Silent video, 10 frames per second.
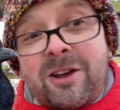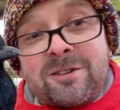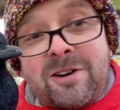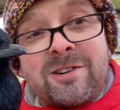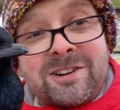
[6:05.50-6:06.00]
lot
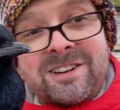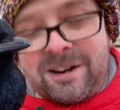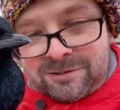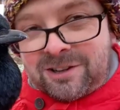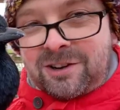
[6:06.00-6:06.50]
of honk.
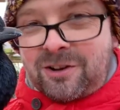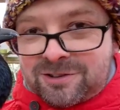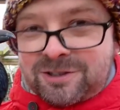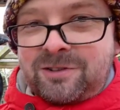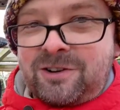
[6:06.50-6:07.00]
That was a
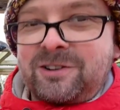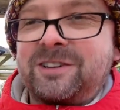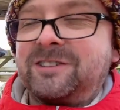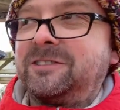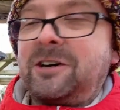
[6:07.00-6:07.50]
lot of honk.
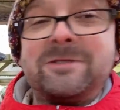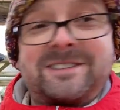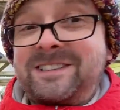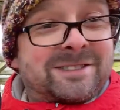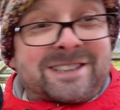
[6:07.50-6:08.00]
Oh,
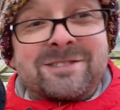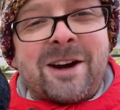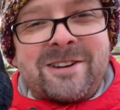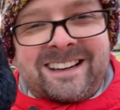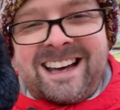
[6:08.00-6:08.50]
it's still
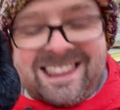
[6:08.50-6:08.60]
going. I